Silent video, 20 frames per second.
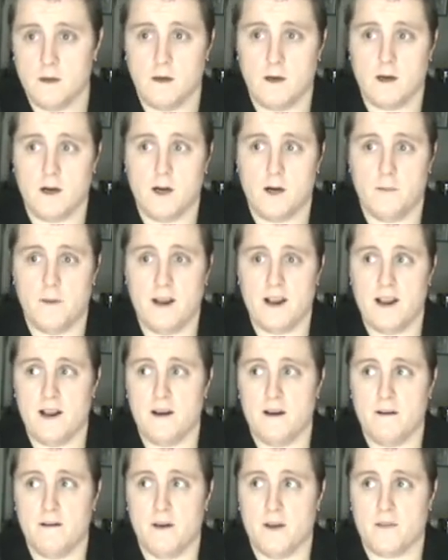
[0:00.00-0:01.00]
um,
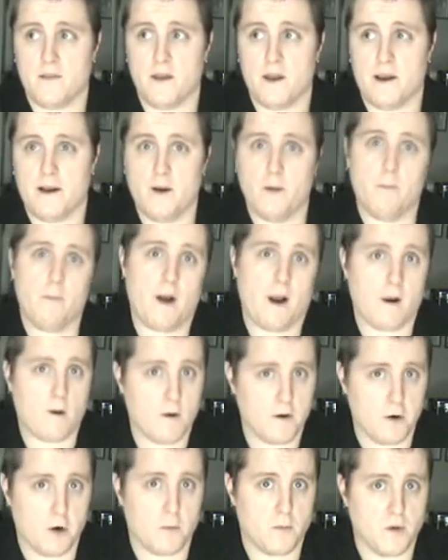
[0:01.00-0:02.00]
and nothing
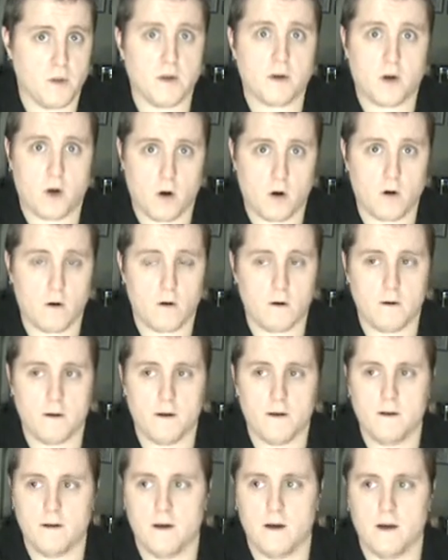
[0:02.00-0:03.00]
paranormal occurred
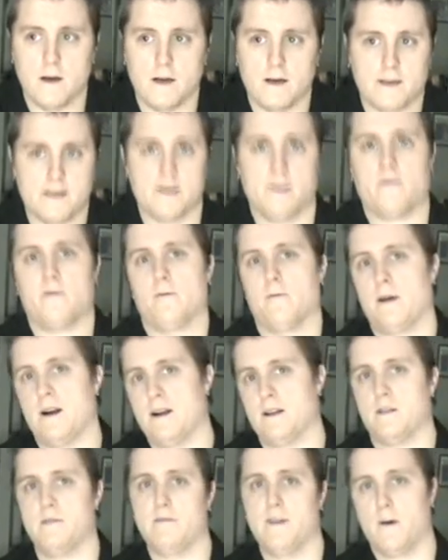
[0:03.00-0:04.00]
uh, except for
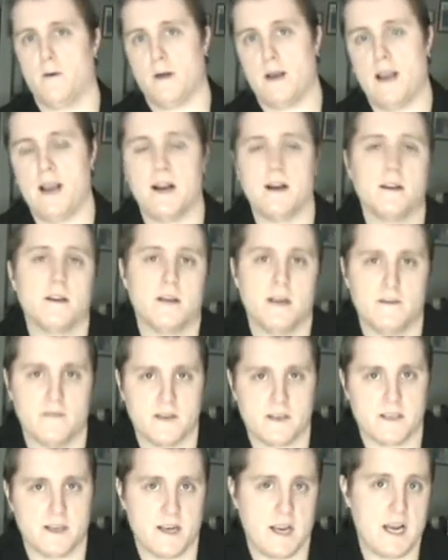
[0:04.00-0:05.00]
right at the very end of the
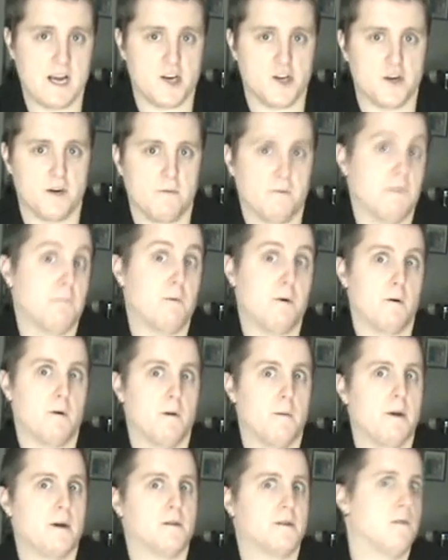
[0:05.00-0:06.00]
investigation when we
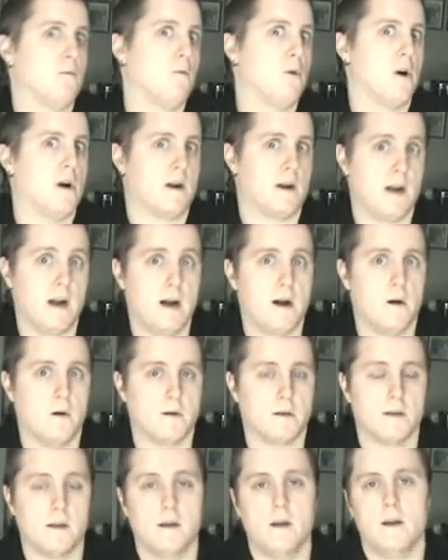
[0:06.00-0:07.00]
were about to walk
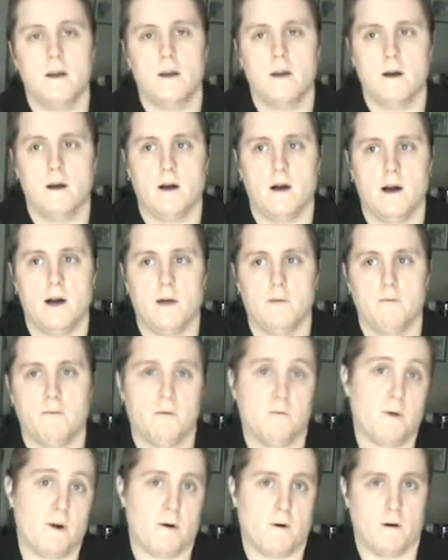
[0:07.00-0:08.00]
out um,
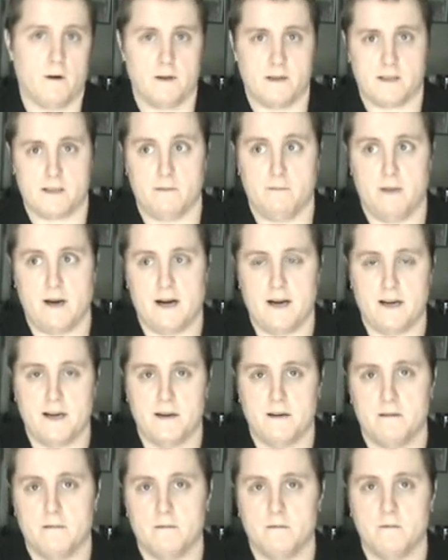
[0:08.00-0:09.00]
when we heard a
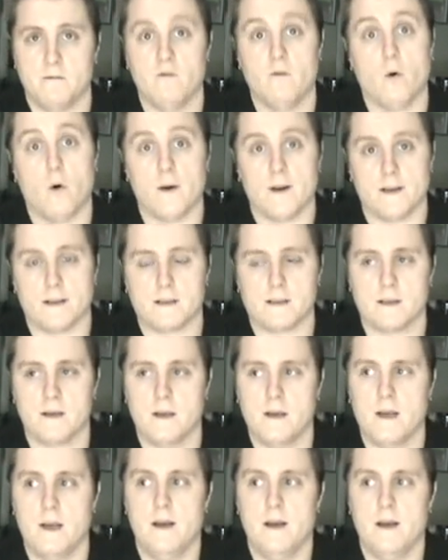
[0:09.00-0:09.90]
disembodied voice.